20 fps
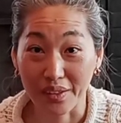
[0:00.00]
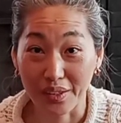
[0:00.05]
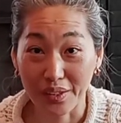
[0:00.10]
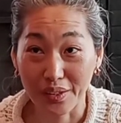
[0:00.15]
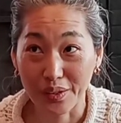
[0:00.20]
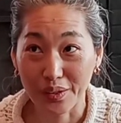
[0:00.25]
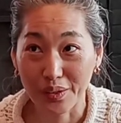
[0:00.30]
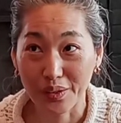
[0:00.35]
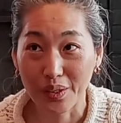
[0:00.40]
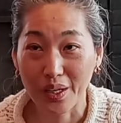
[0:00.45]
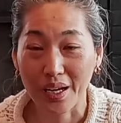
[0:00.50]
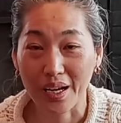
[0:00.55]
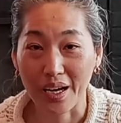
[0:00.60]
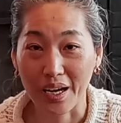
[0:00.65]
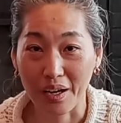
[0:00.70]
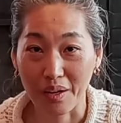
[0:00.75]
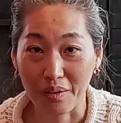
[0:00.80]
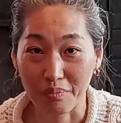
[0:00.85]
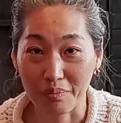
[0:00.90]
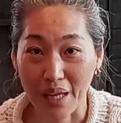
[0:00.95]
little
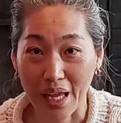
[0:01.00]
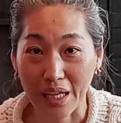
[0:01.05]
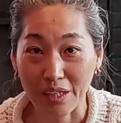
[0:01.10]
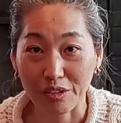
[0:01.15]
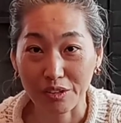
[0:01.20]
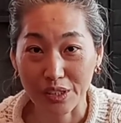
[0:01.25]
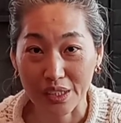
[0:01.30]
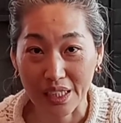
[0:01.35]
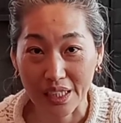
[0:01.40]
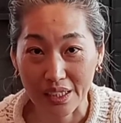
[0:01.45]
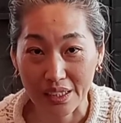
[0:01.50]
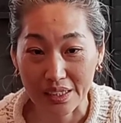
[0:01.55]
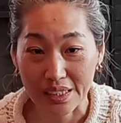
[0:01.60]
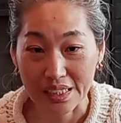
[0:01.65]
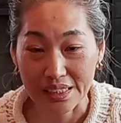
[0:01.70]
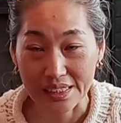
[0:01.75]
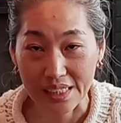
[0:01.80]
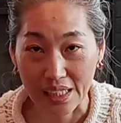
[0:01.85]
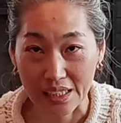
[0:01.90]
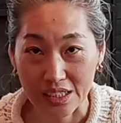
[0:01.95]
energy healing
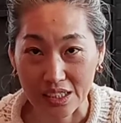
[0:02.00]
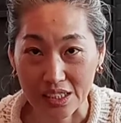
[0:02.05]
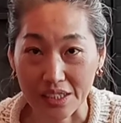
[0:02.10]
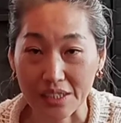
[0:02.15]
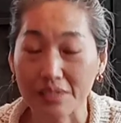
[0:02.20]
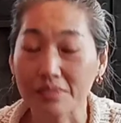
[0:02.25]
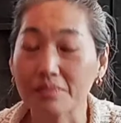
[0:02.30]
session.